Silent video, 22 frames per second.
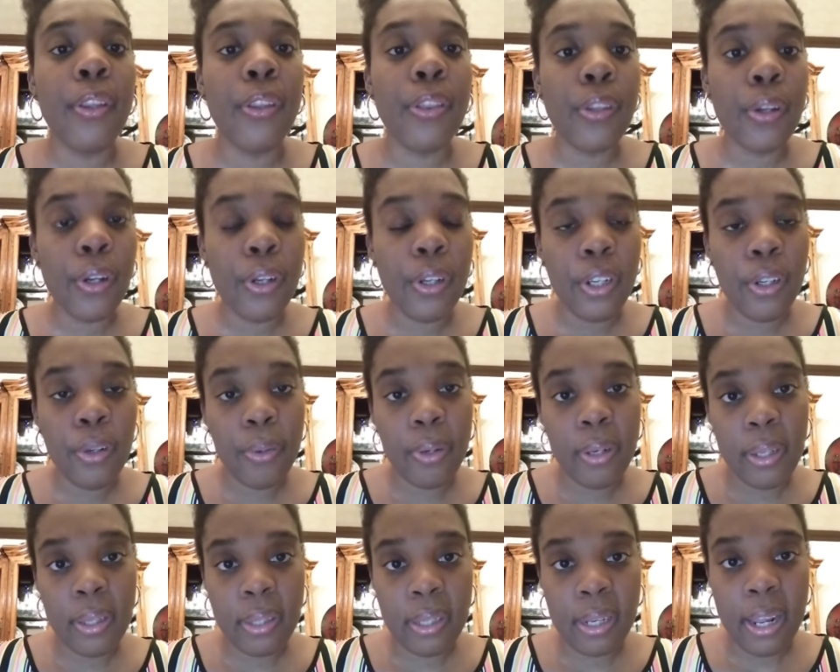The third
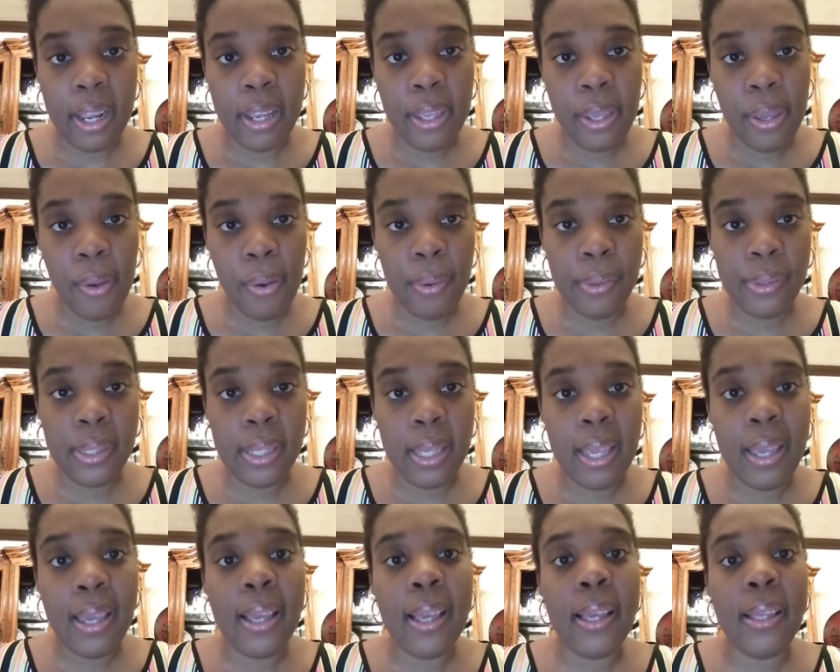ingredient that I use
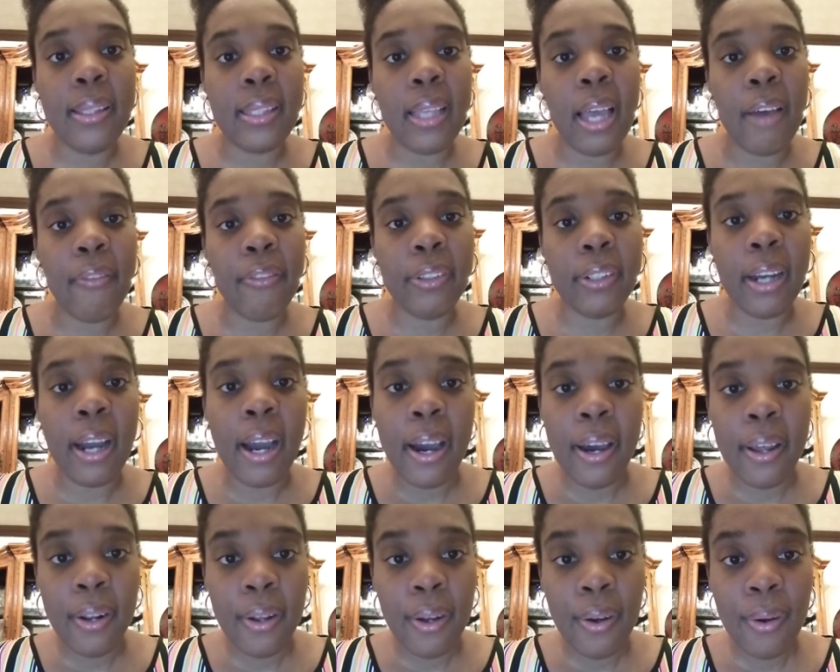is
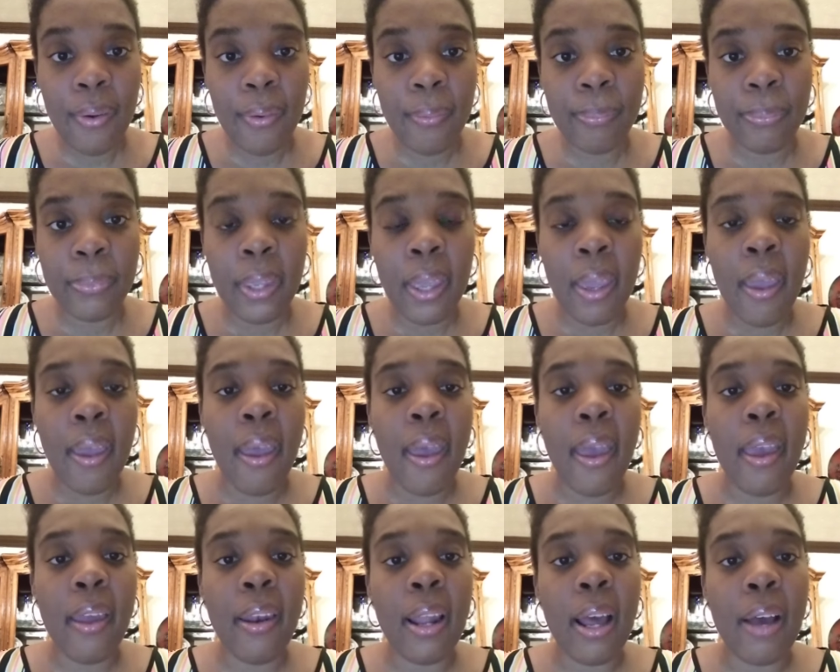avocado,
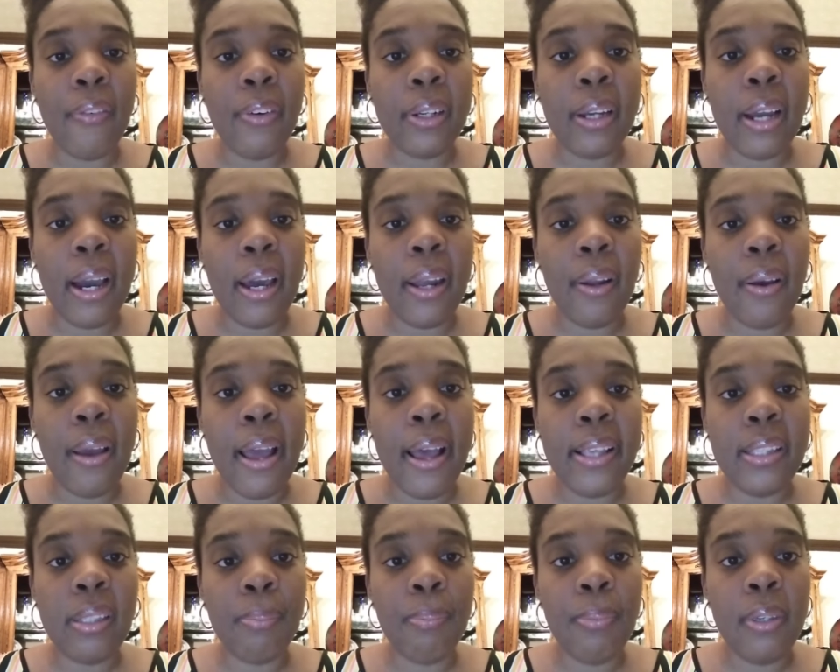and avocado
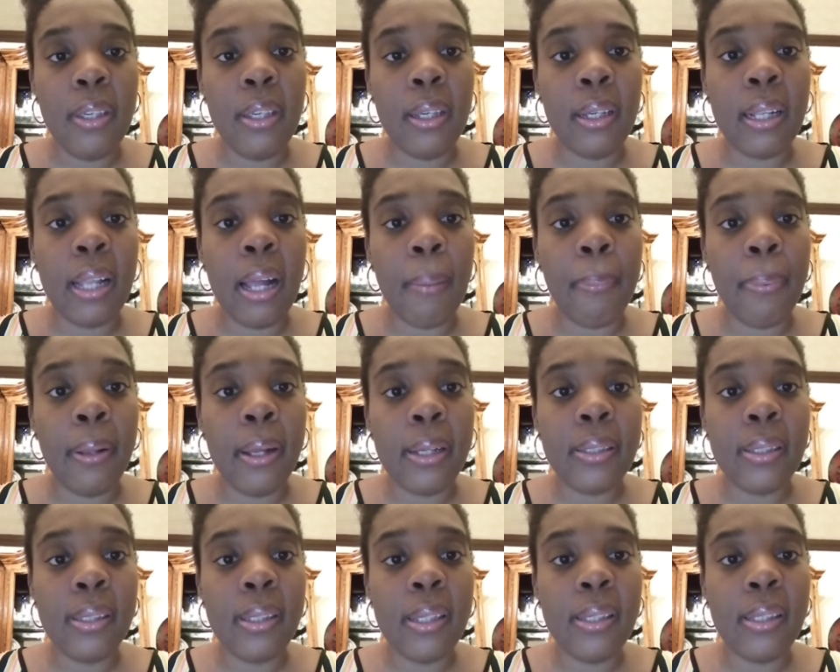has B
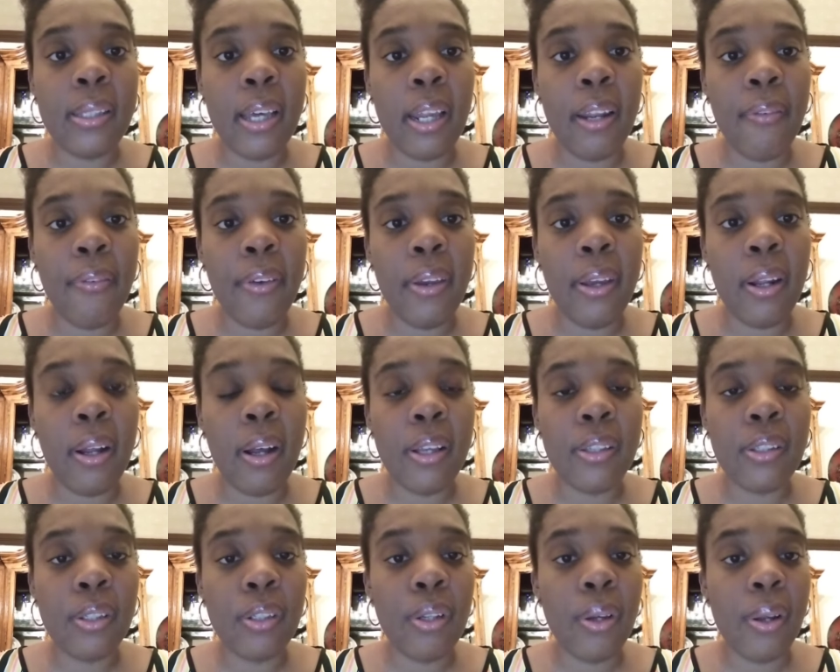complexes inside of it,
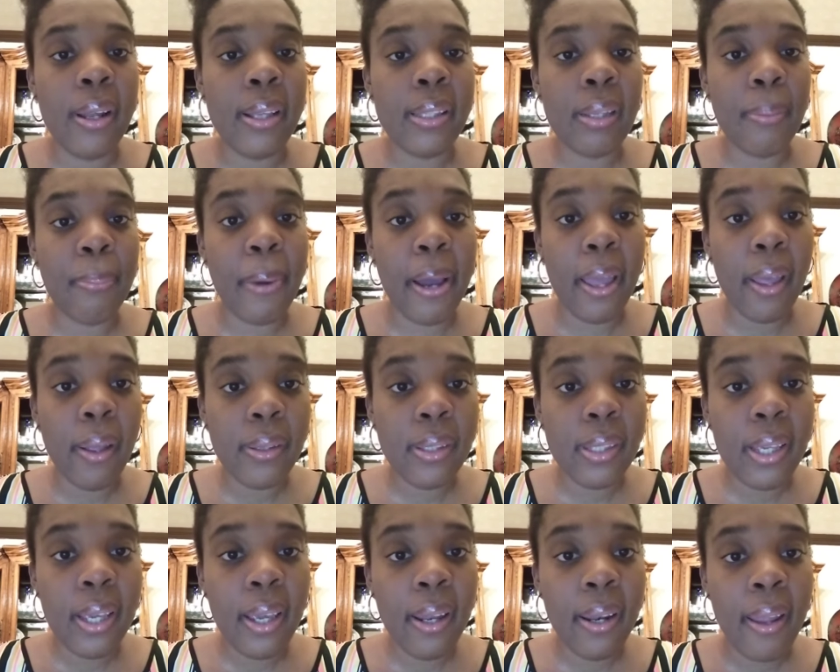also known as a
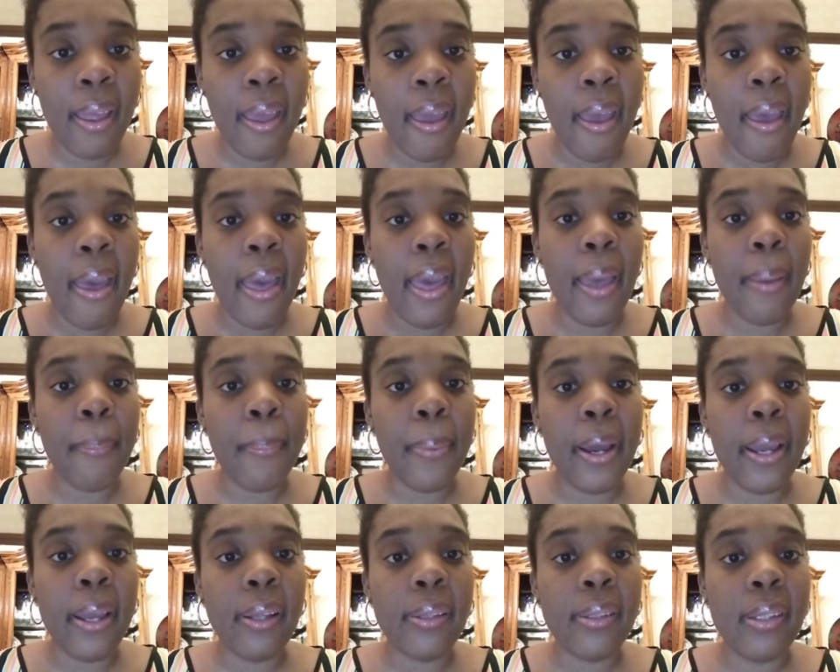biotin, and
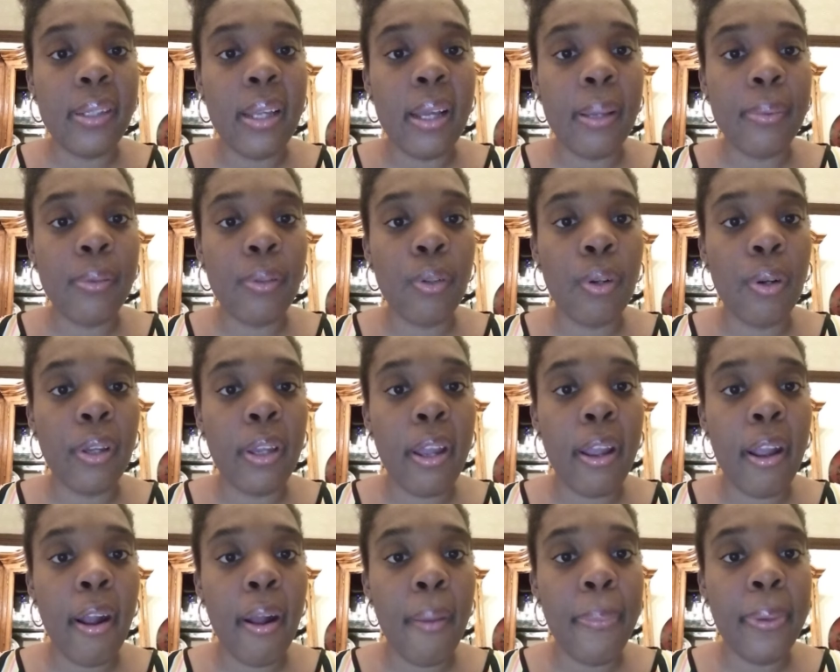biotin helps grow
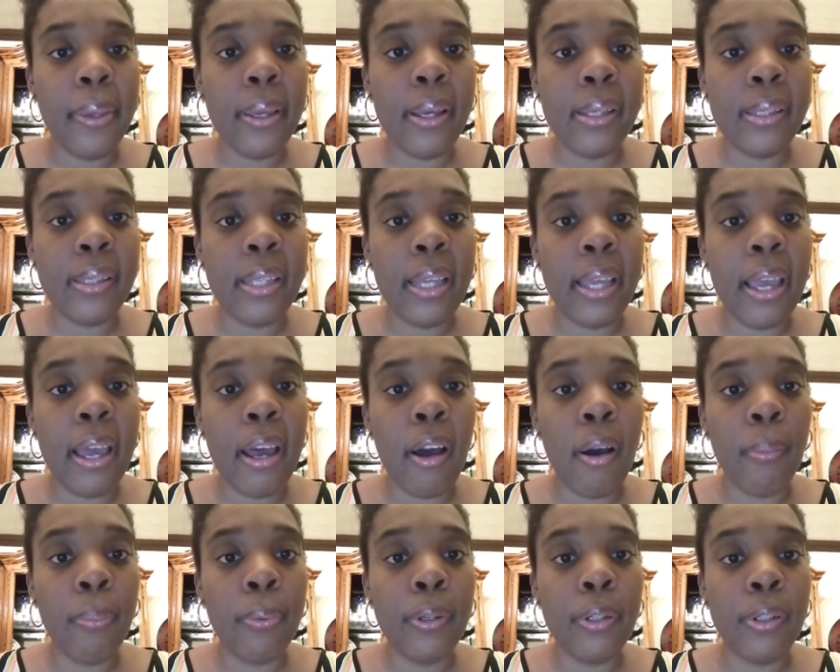your hair because they
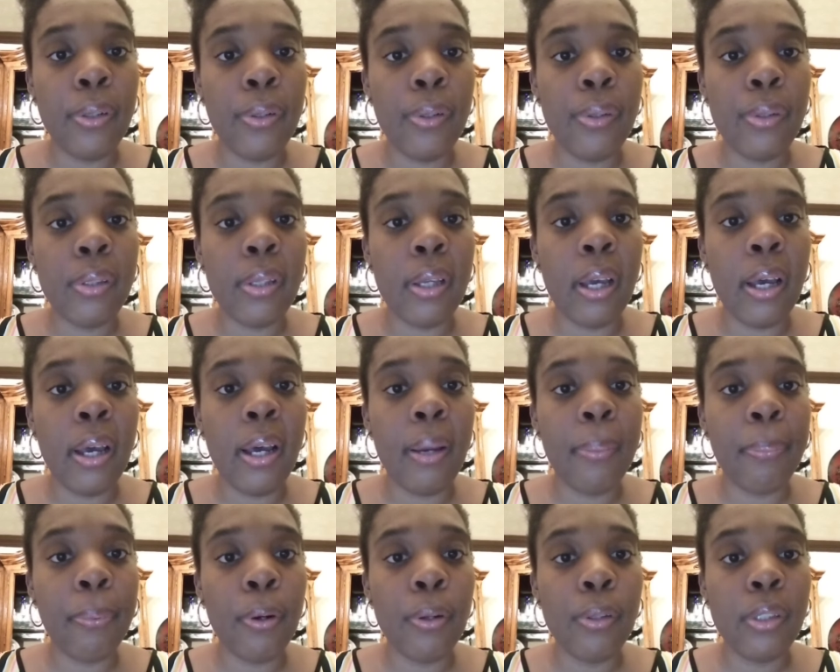help produce
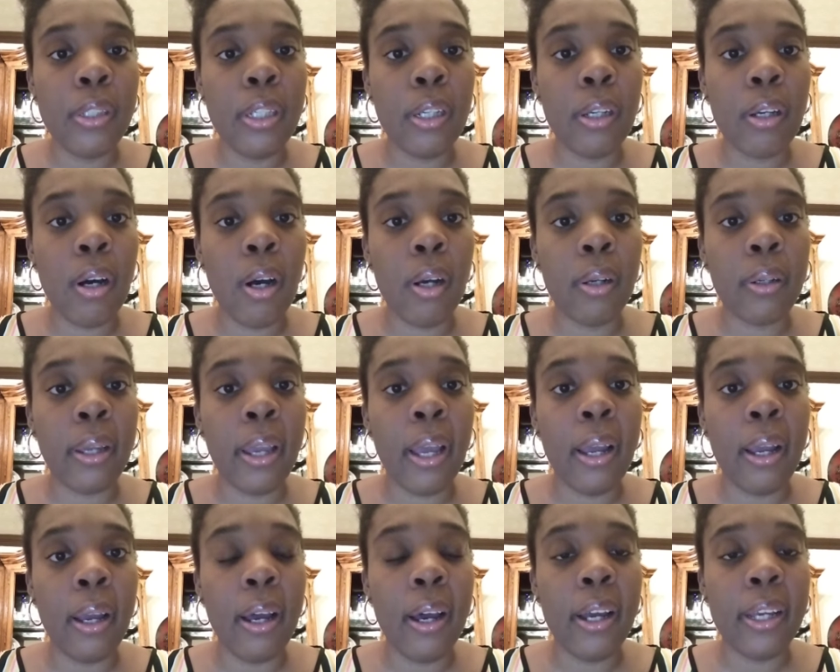a protein called
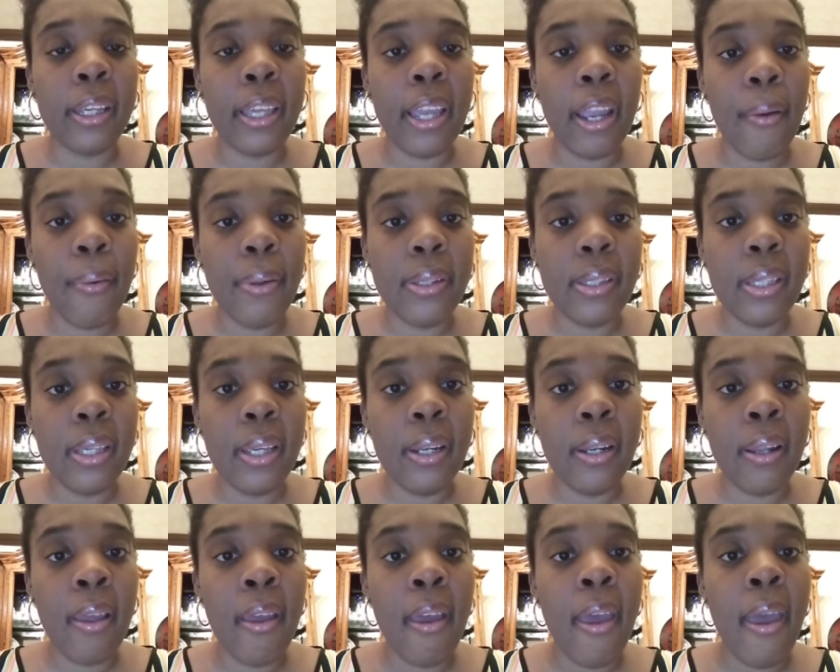
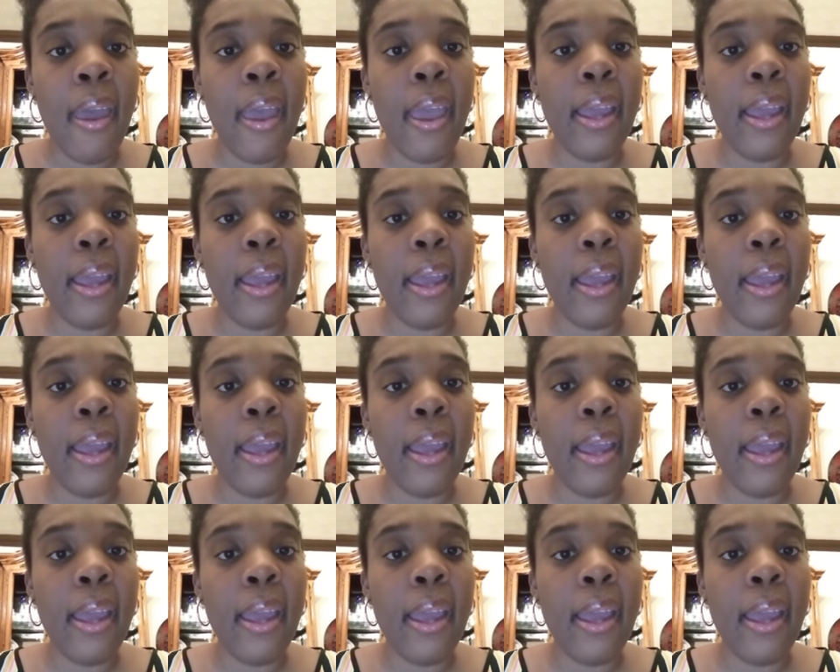keratin,